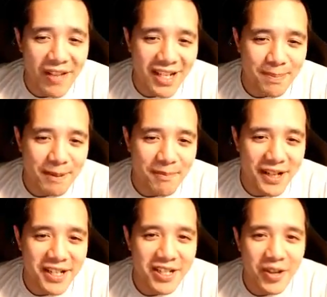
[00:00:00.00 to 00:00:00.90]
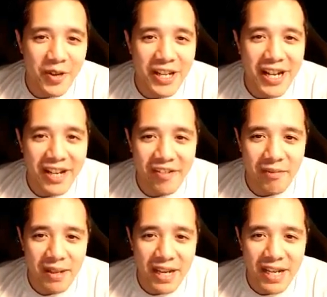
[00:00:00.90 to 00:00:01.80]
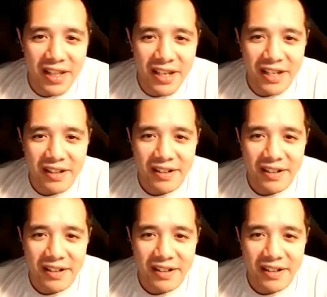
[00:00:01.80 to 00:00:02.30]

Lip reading: spent money, so they're not giving me any lightning.